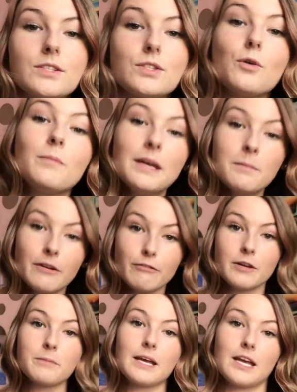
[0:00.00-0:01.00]
So me and my
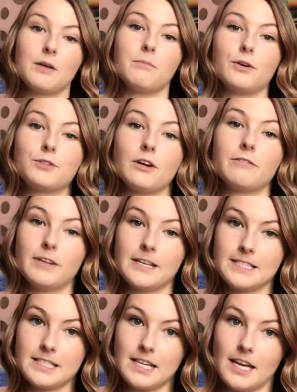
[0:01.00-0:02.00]
friend McKenna booked our
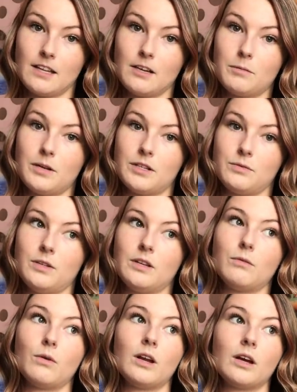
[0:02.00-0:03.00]
flights together because we
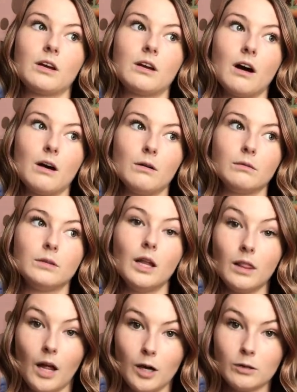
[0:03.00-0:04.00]
didn't want to go
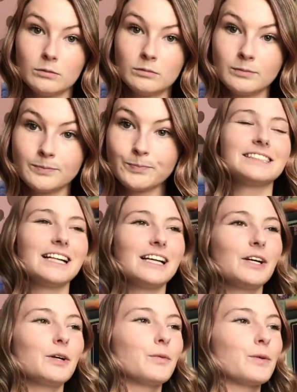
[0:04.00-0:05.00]
alone,
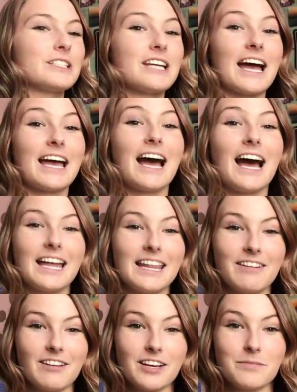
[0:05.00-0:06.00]
which I
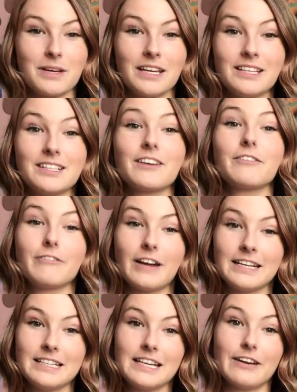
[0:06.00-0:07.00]
highly recommend
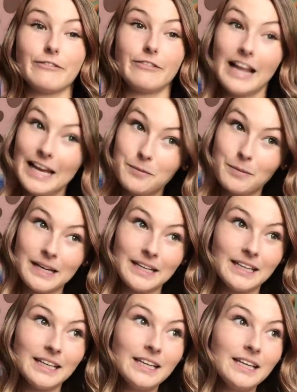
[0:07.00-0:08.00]
finding a flight
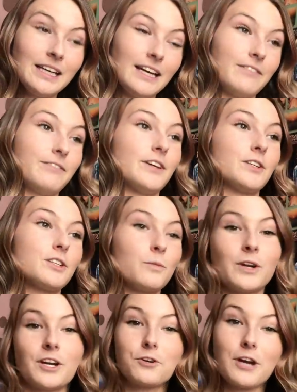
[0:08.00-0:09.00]
buddy if there's
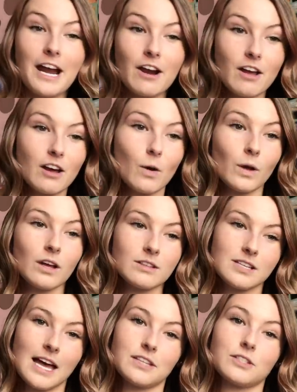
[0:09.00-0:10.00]
someone in your area going on
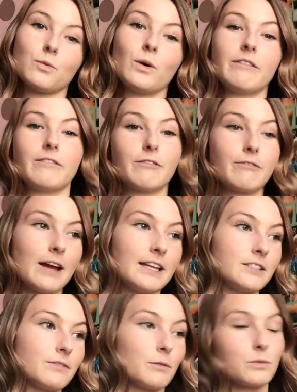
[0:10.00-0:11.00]
SAS or one of your
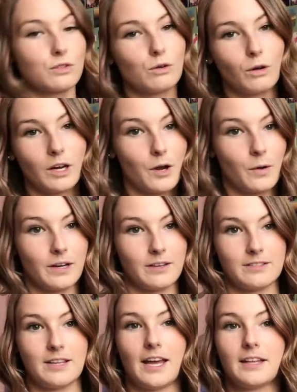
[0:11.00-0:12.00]
friends from school are going on
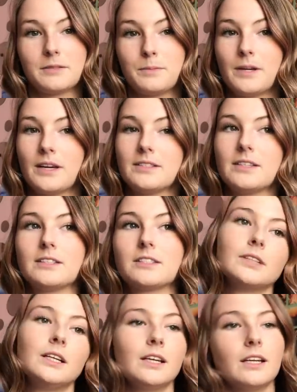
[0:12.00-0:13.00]
SAS, because it's,
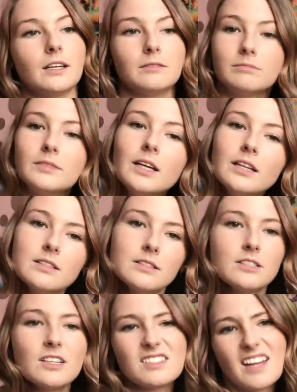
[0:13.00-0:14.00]
you know,
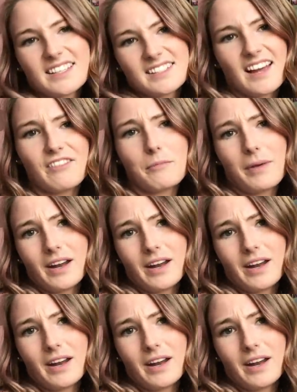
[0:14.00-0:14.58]
it's just nice to have a